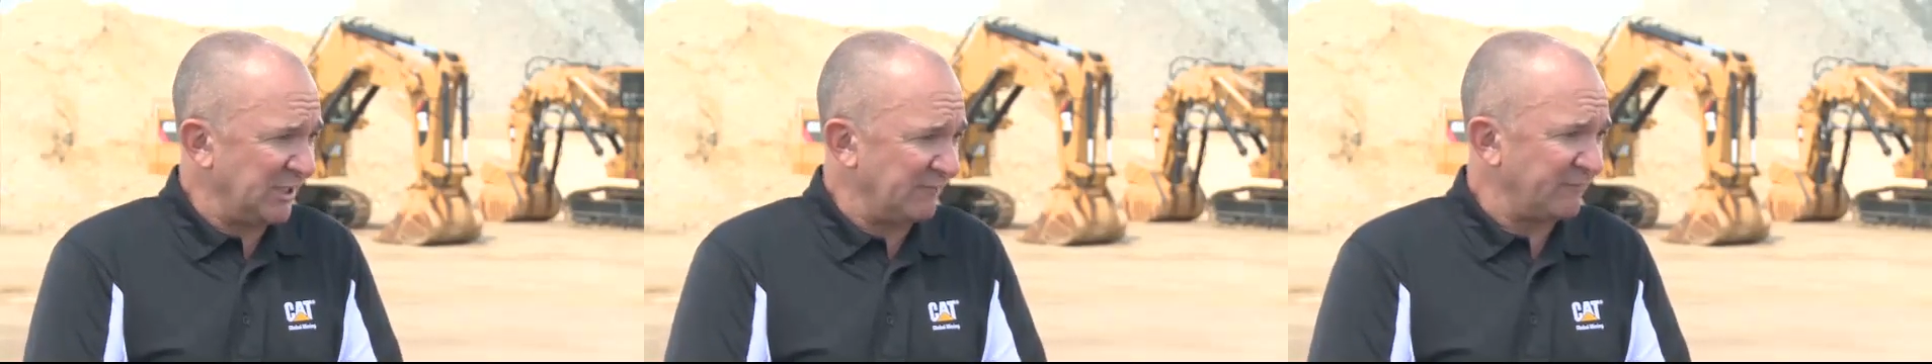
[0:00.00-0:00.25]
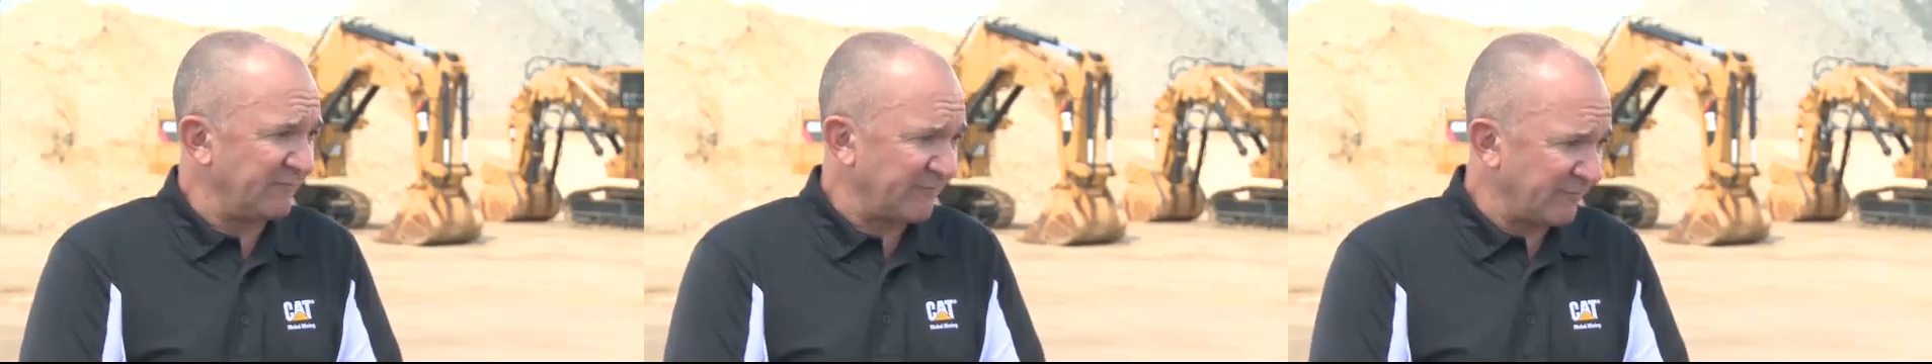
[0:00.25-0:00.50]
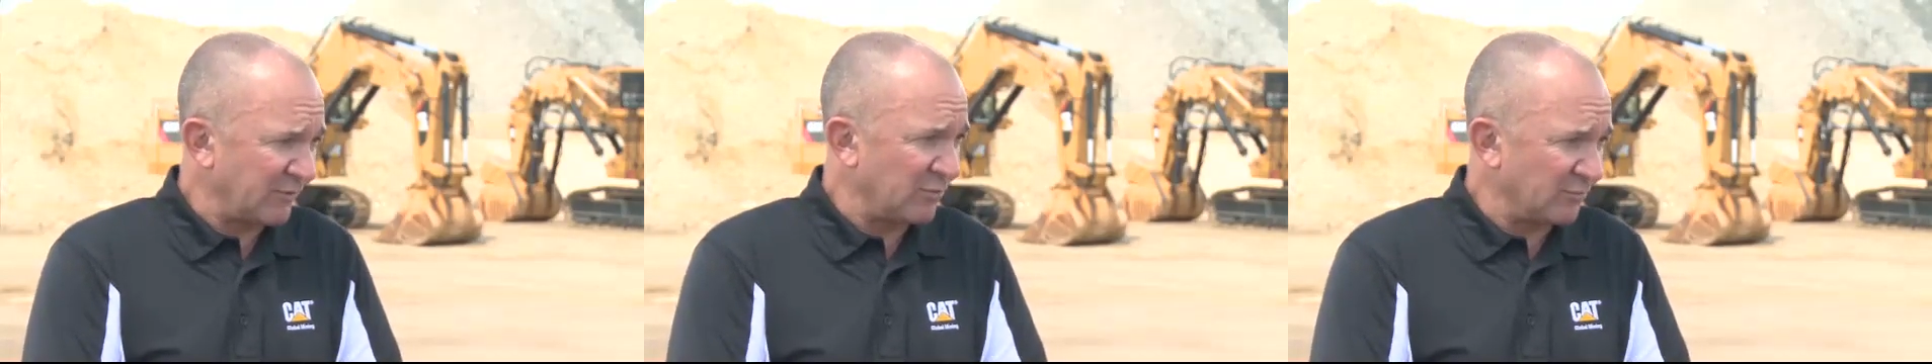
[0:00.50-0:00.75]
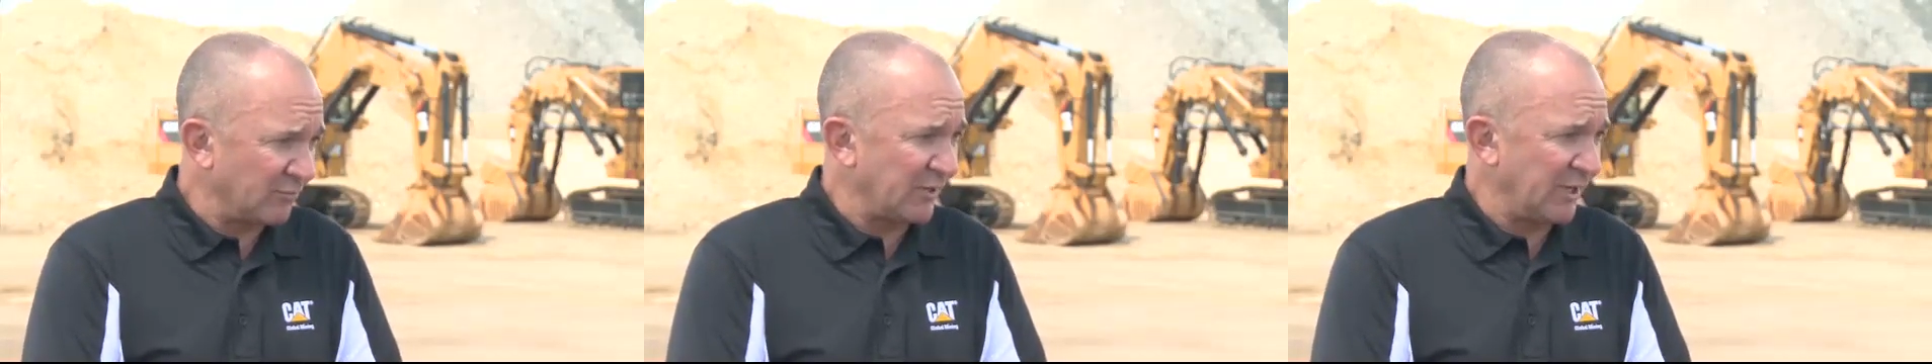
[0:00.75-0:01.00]
to even
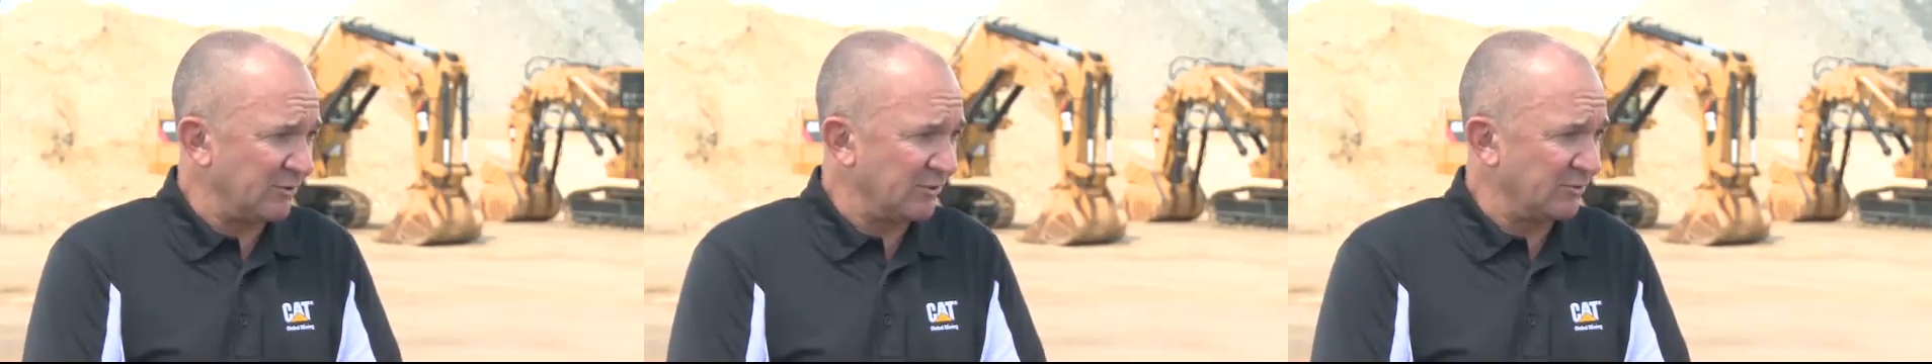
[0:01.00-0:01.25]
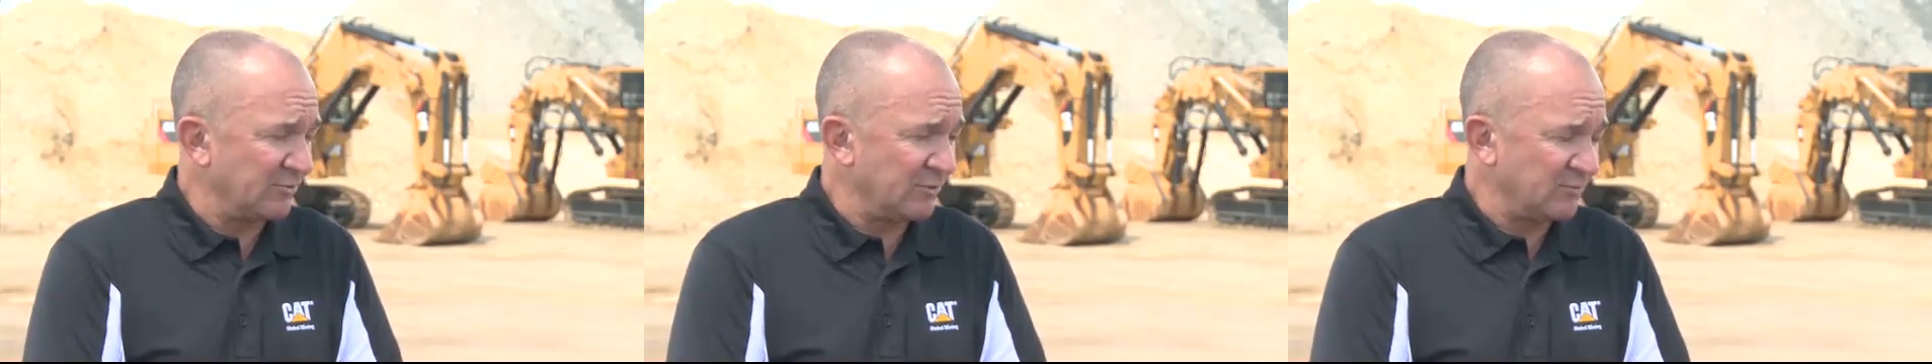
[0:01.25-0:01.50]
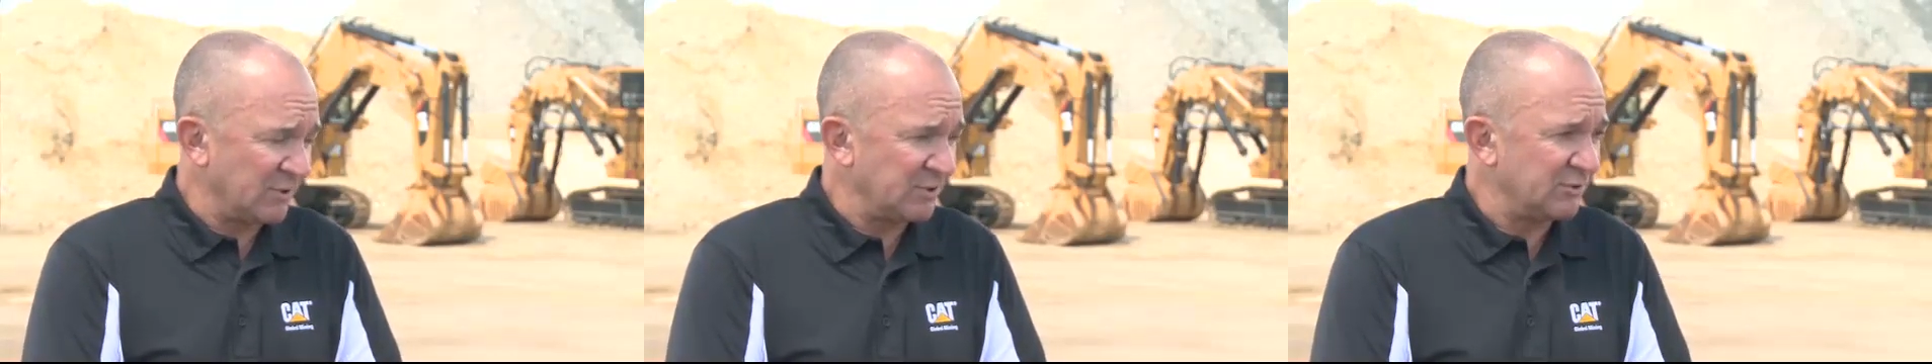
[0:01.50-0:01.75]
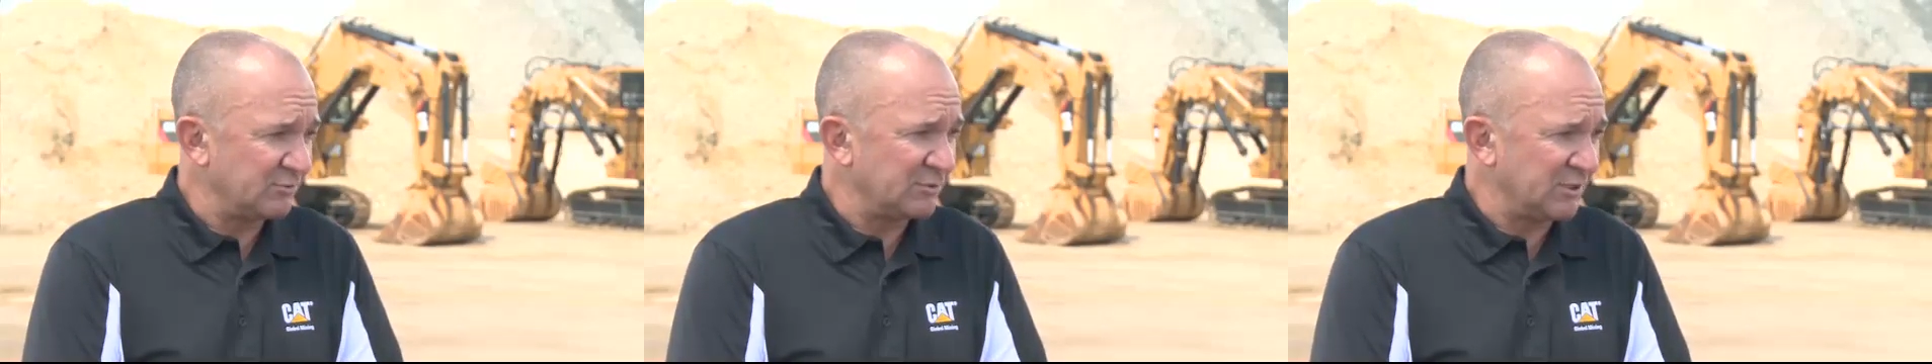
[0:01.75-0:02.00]
float greater than
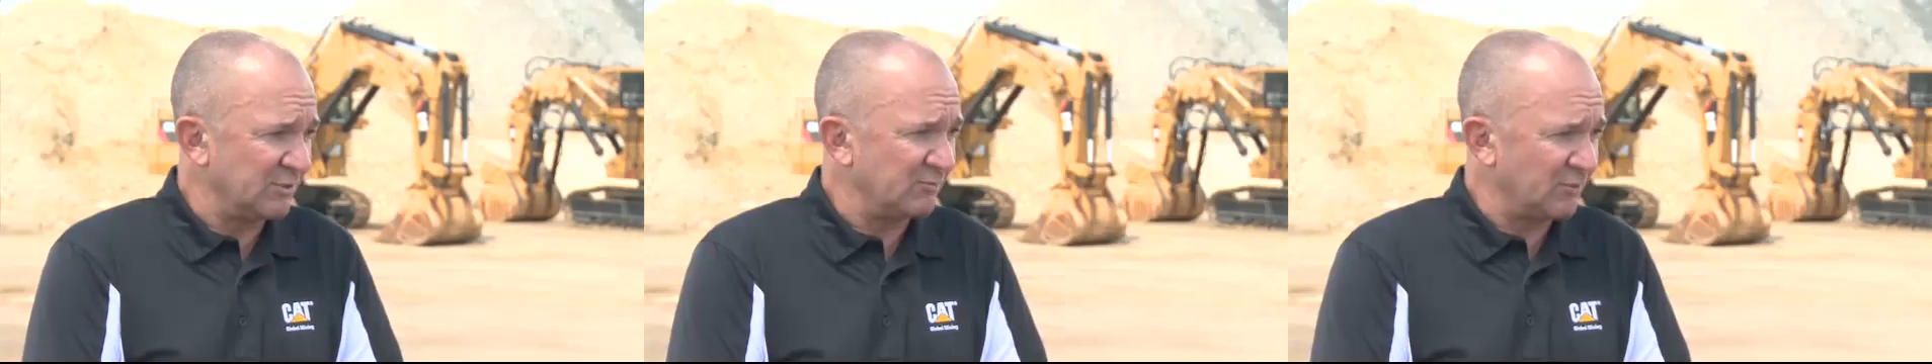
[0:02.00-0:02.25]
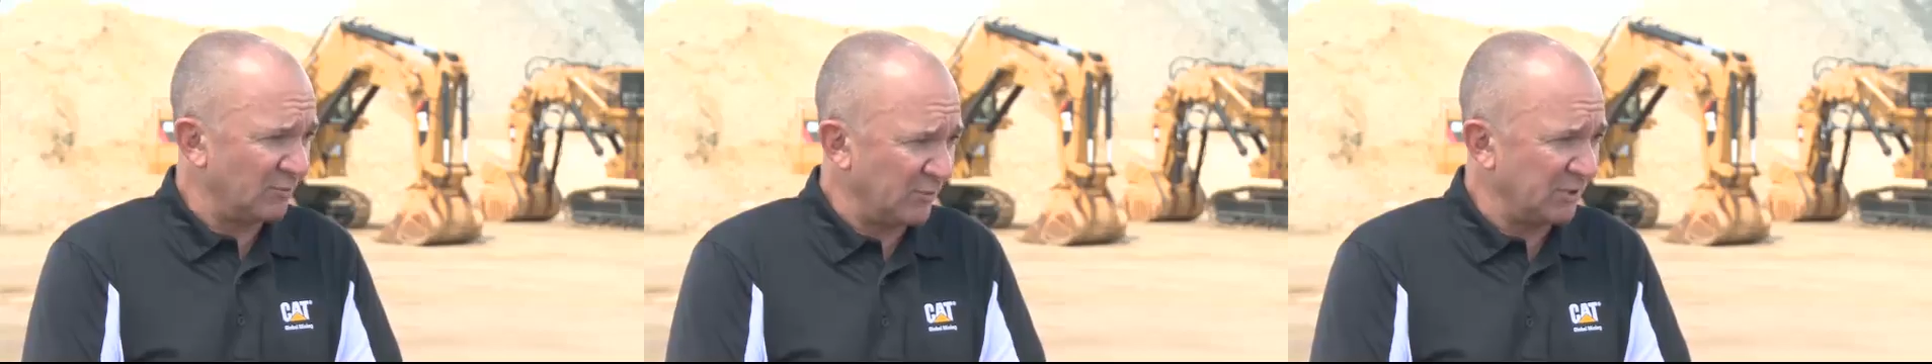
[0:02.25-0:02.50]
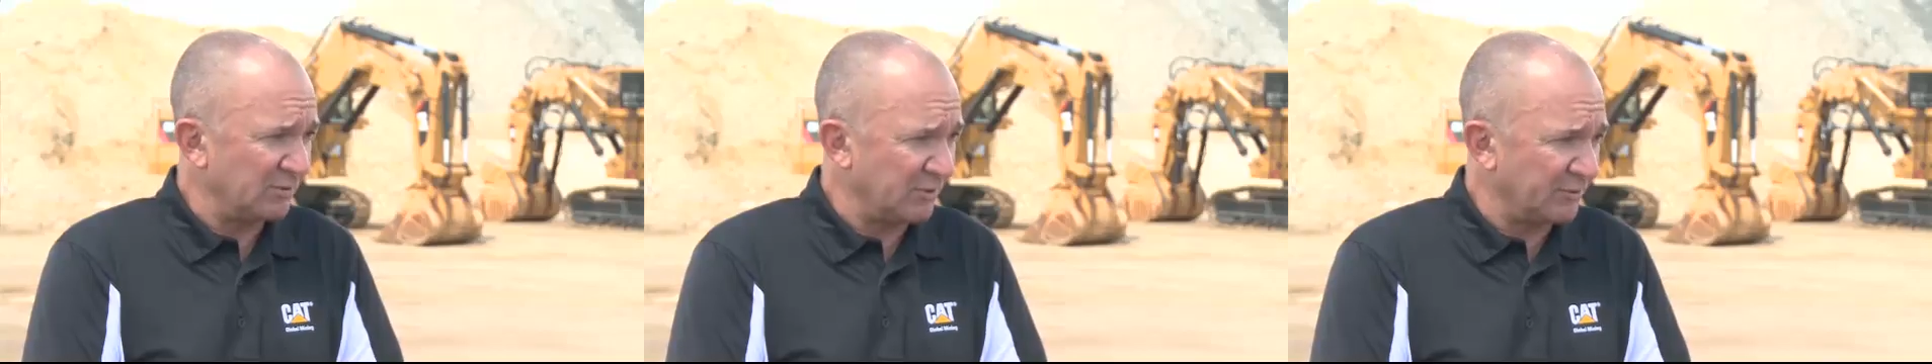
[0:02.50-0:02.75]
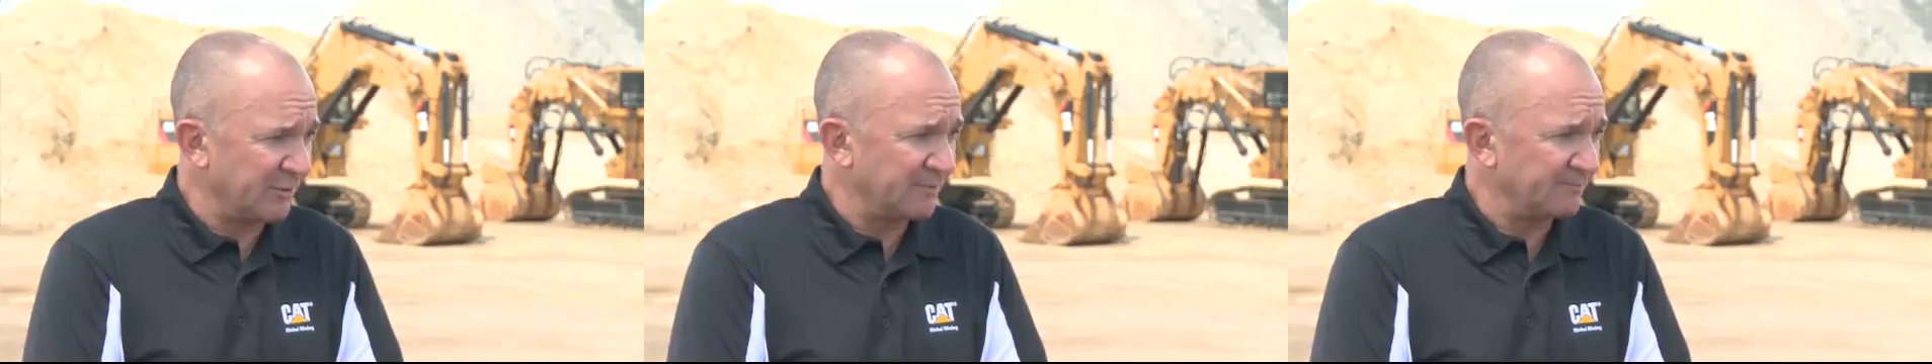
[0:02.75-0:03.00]
what you would get with a wheel
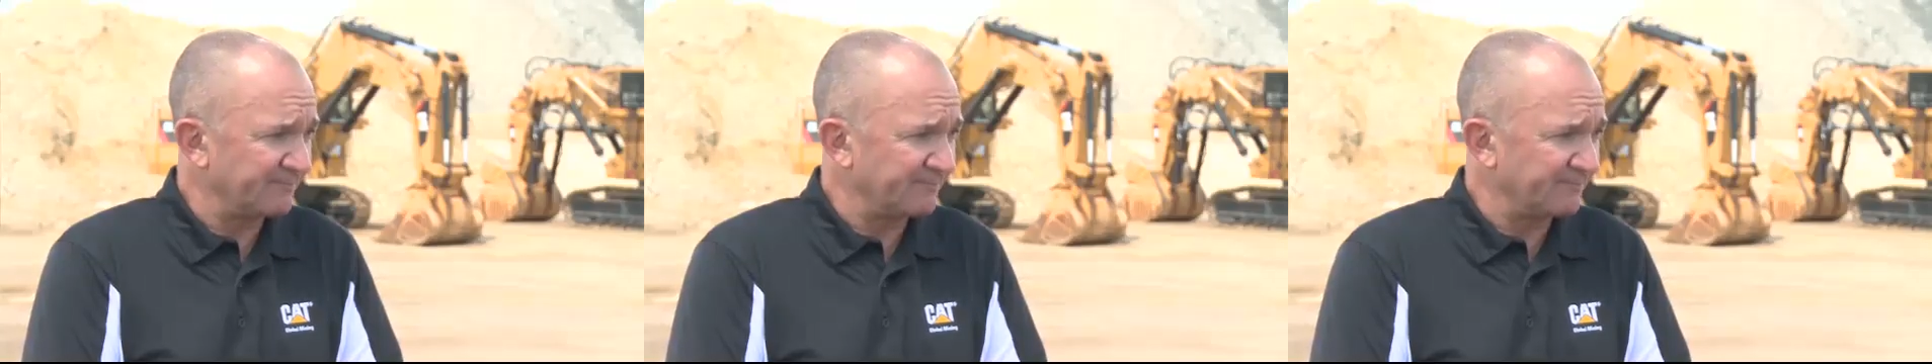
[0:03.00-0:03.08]
loader.